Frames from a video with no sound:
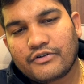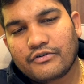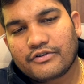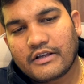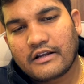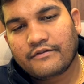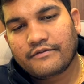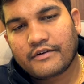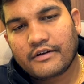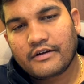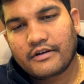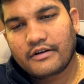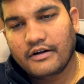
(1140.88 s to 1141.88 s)
should serve
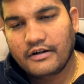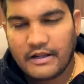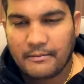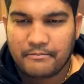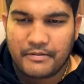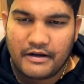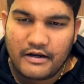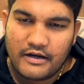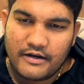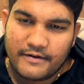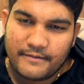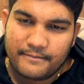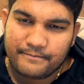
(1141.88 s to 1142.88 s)
temple
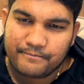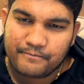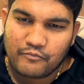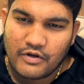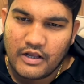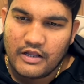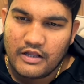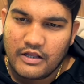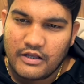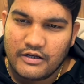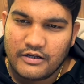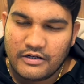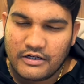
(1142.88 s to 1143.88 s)

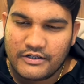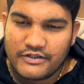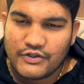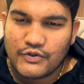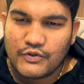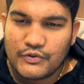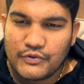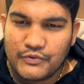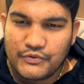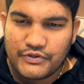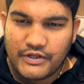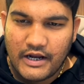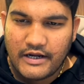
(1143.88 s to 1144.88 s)
religious
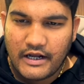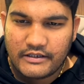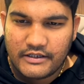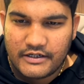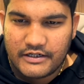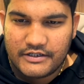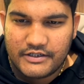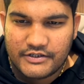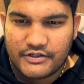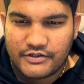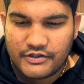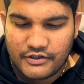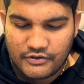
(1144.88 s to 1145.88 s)
gurus and other religious
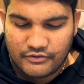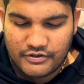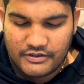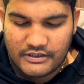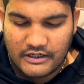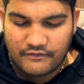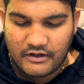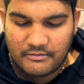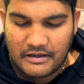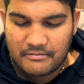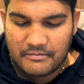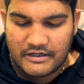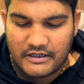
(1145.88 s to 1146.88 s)
institutions serving
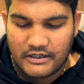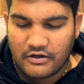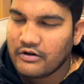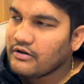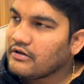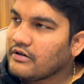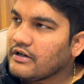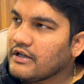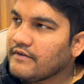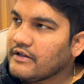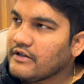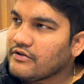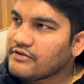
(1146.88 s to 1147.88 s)
by money or
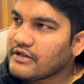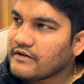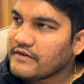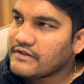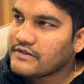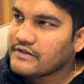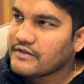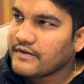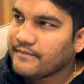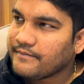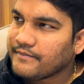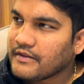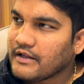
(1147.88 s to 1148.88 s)
giving your service
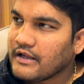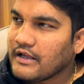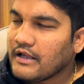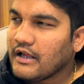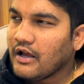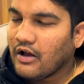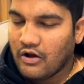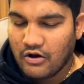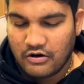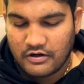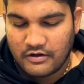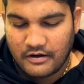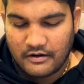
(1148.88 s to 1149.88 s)

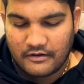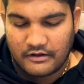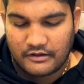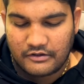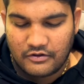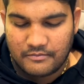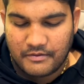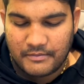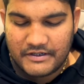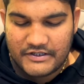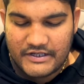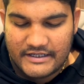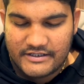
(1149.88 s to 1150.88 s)
or uh, you know
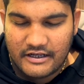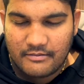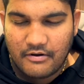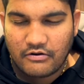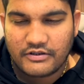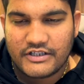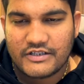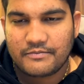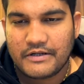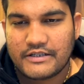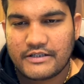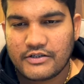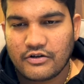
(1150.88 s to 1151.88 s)
publicizing about these
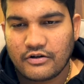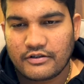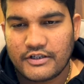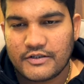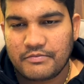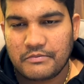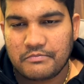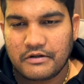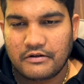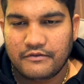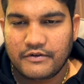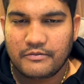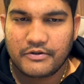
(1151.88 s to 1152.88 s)
places or these people
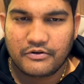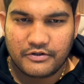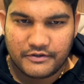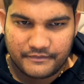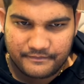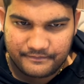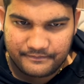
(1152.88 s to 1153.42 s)
will be good